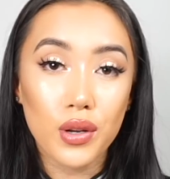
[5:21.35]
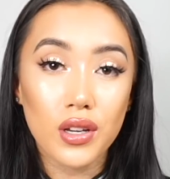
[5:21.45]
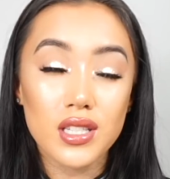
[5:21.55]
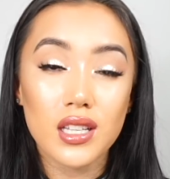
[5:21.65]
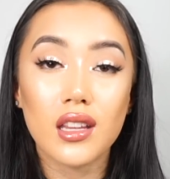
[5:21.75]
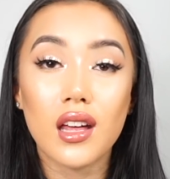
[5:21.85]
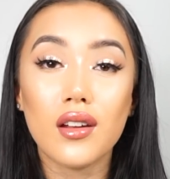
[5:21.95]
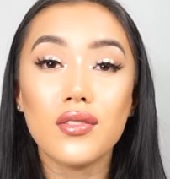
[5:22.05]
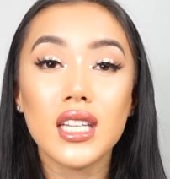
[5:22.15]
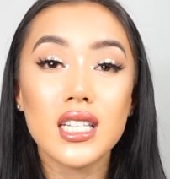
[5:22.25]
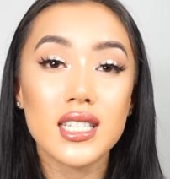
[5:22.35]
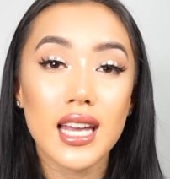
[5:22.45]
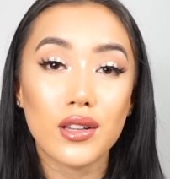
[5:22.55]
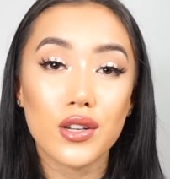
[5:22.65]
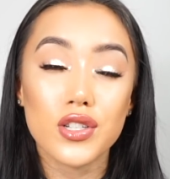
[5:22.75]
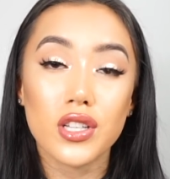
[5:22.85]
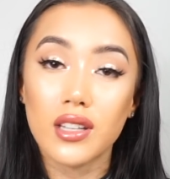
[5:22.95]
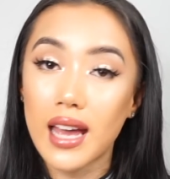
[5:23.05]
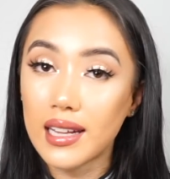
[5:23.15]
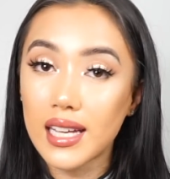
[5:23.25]
because a lot of these sellers
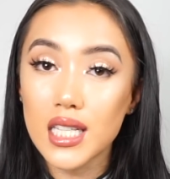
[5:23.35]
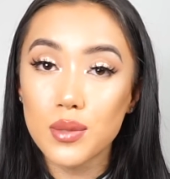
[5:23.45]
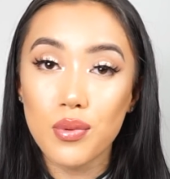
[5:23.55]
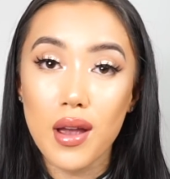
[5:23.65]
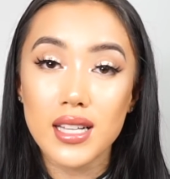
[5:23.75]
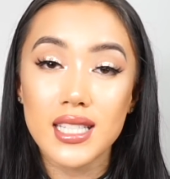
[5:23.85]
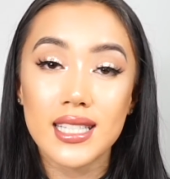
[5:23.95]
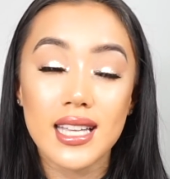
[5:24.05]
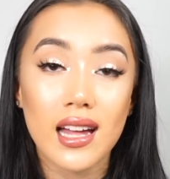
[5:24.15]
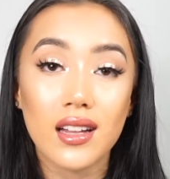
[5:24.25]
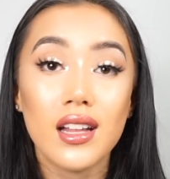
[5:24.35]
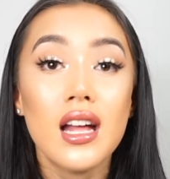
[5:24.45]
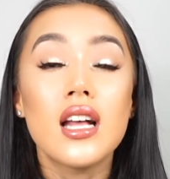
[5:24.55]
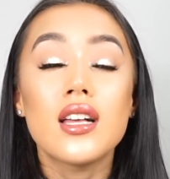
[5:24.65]
on AliExpress sell